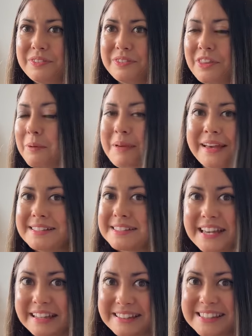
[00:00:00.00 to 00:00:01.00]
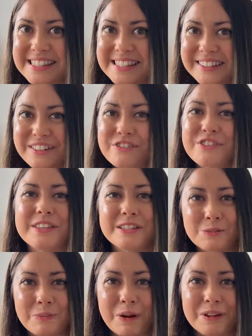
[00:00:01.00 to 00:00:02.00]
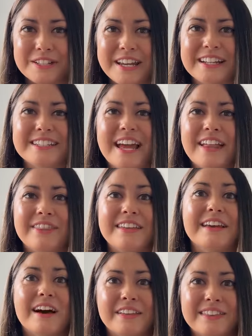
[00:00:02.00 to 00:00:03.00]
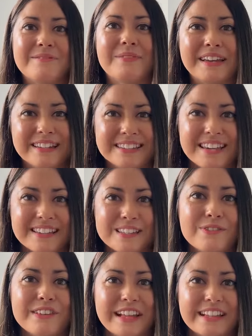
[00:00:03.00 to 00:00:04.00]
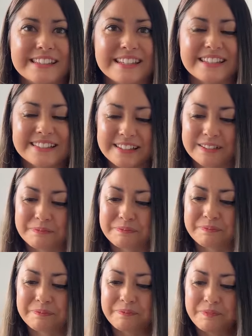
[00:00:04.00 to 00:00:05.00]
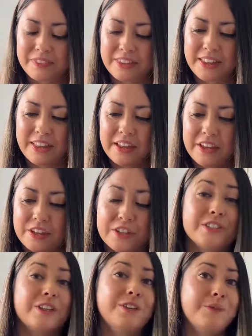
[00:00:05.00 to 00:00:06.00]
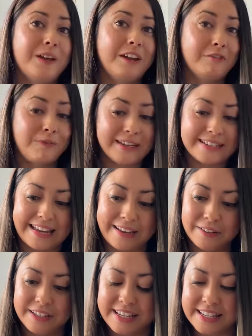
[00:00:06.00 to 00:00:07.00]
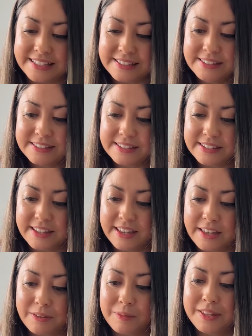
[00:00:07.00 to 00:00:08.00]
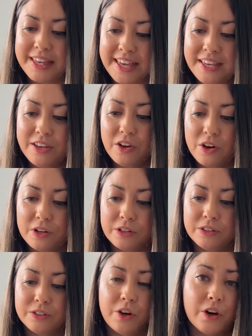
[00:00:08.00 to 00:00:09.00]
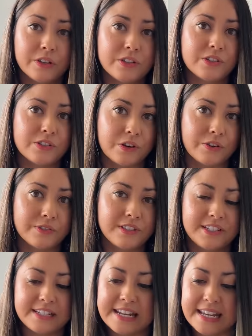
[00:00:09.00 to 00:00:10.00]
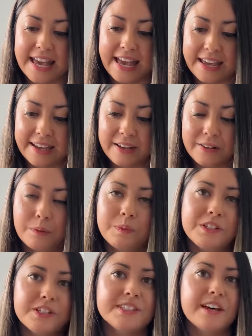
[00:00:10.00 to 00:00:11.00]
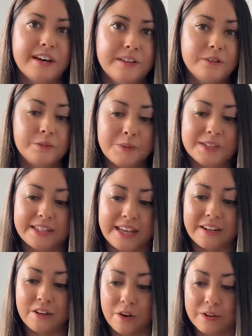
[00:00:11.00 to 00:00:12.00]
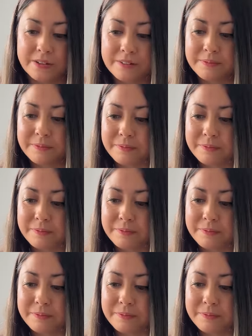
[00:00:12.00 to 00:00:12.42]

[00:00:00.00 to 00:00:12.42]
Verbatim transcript: that makes sense for this project and the yarn that makes sense for that season so the one i've picked out is um, king cole cottonsoft dk which is 100% cotton